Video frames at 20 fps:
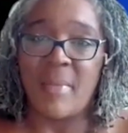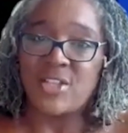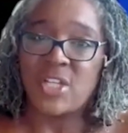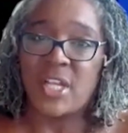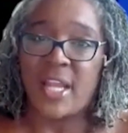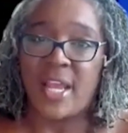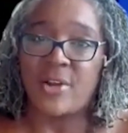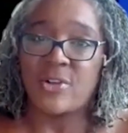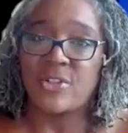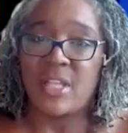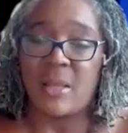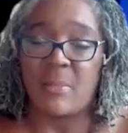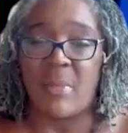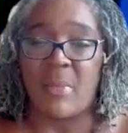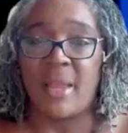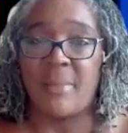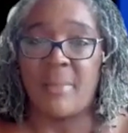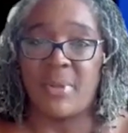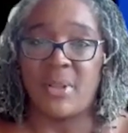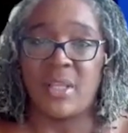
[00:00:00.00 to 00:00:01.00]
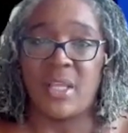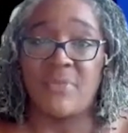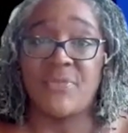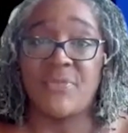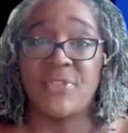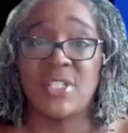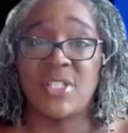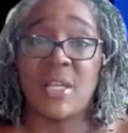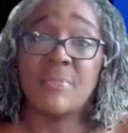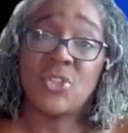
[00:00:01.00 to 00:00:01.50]
educators that might
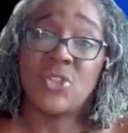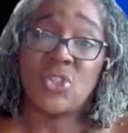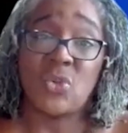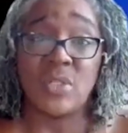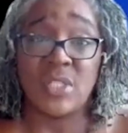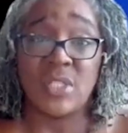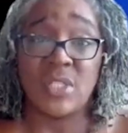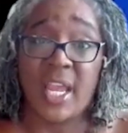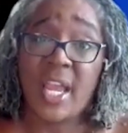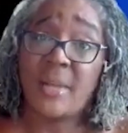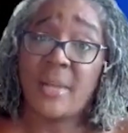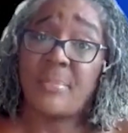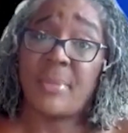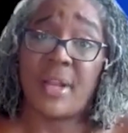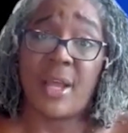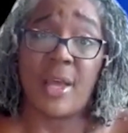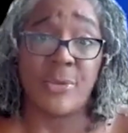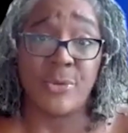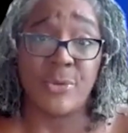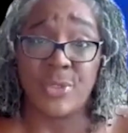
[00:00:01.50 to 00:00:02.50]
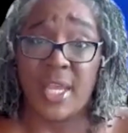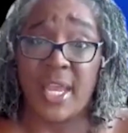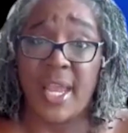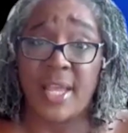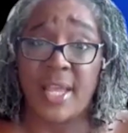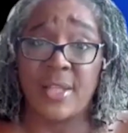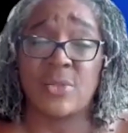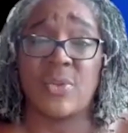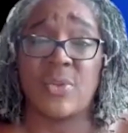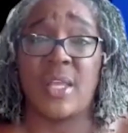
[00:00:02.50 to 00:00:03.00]
believe some students can, but
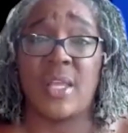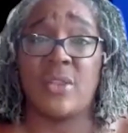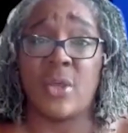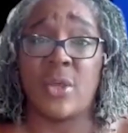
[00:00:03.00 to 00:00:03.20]
others can't.